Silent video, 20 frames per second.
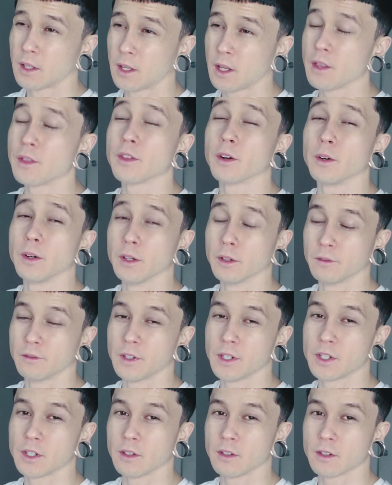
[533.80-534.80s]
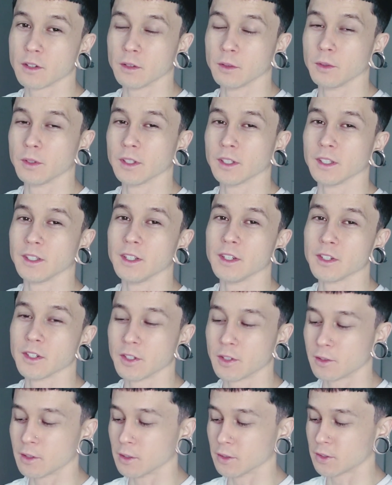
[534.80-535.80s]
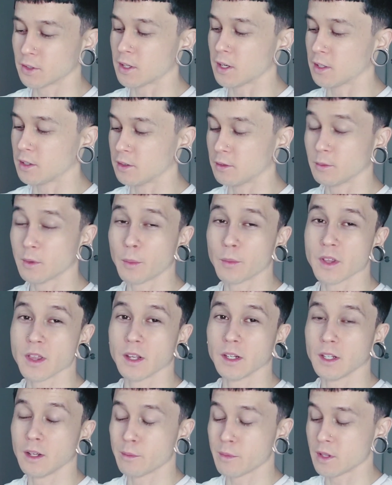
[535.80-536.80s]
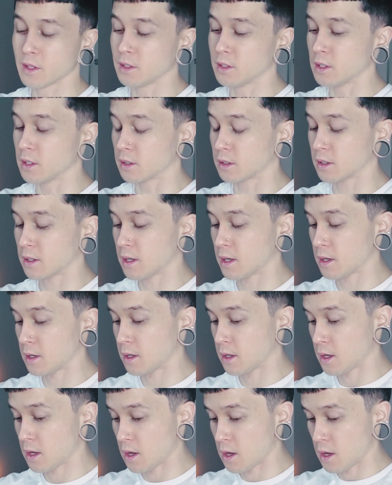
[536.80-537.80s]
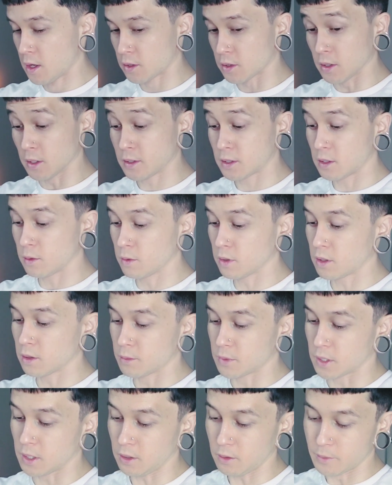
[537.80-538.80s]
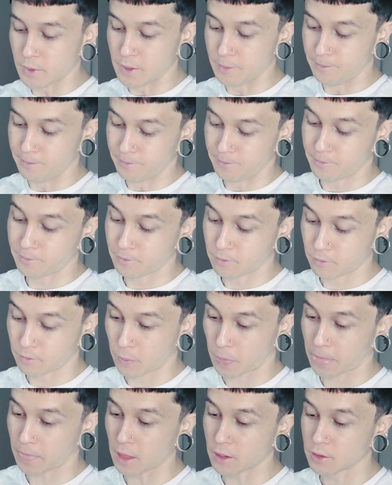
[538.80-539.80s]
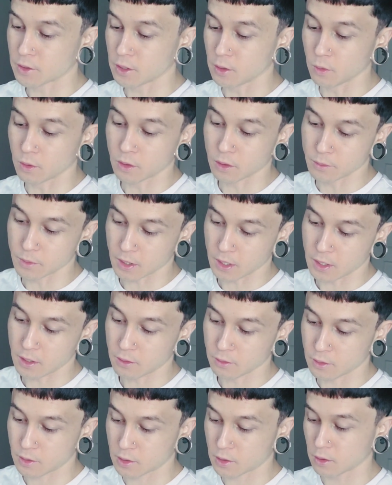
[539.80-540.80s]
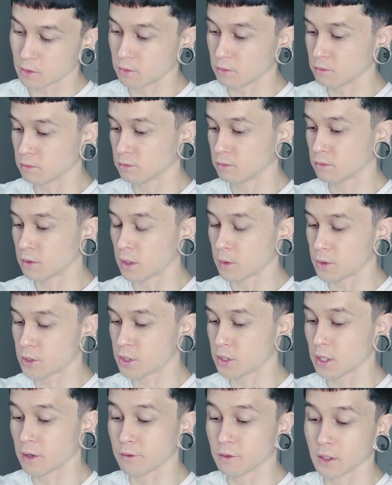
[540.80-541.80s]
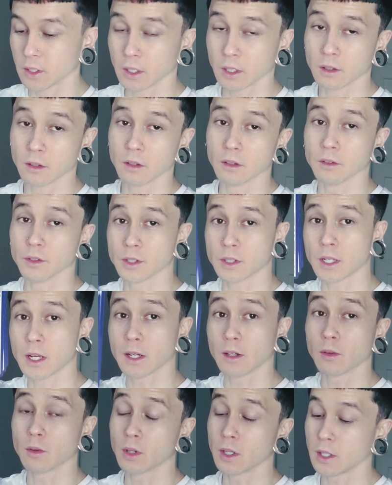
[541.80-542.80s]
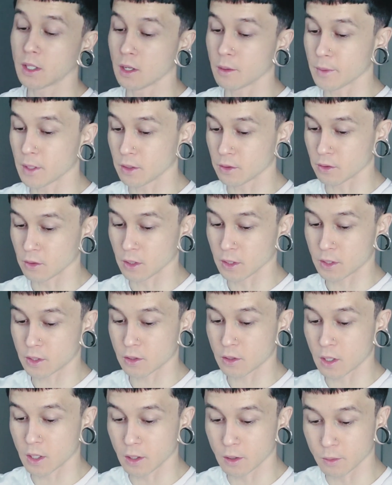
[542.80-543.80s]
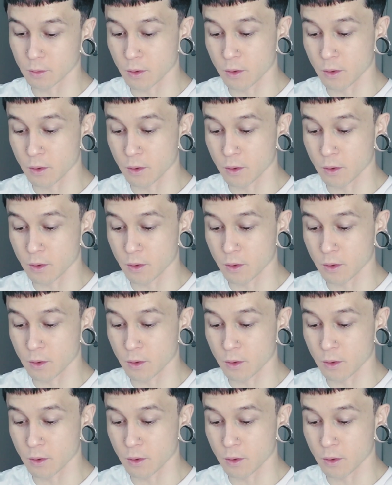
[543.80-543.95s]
Ethereal Visions Luna Edition Tarot. Sorry, I couldn't remember the name of the deck. So let's see what comes out, man. Let's see what comes out. So I was shuffling and a little stack already came out. So let's start out